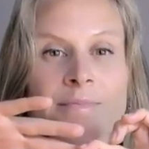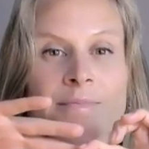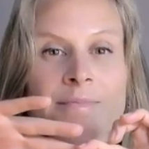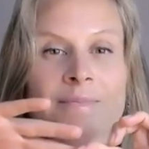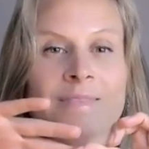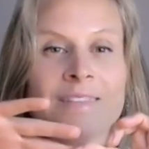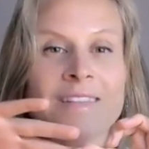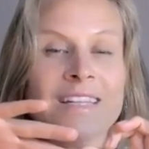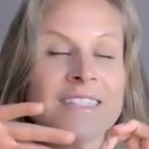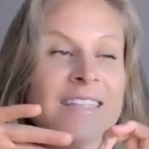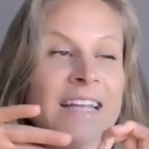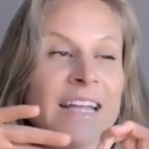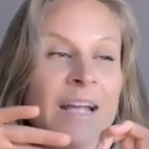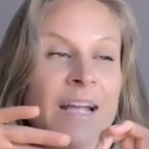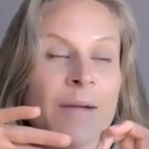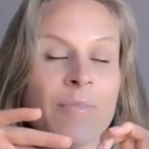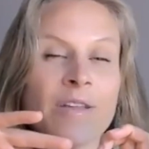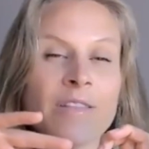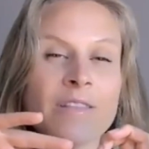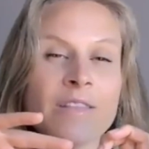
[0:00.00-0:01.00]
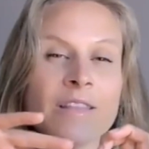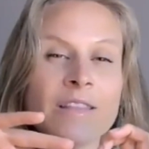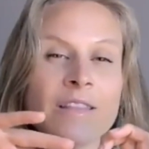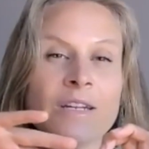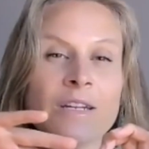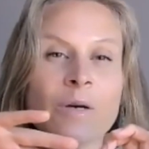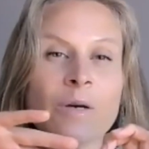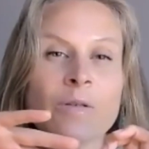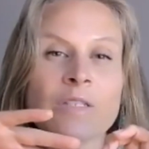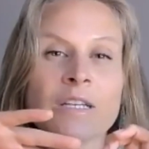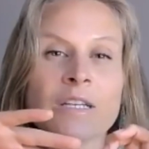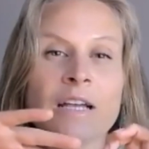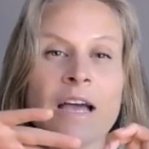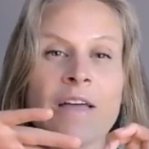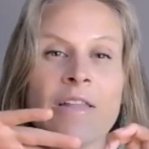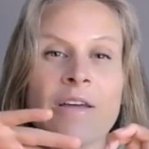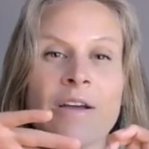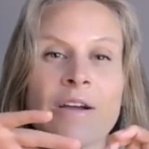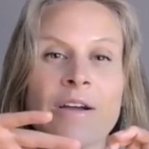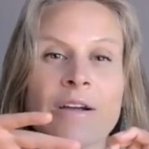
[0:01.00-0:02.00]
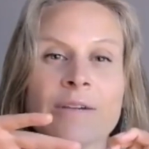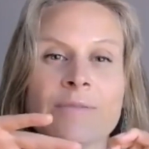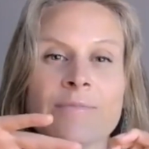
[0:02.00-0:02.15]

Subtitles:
Let's take a breath in the nose together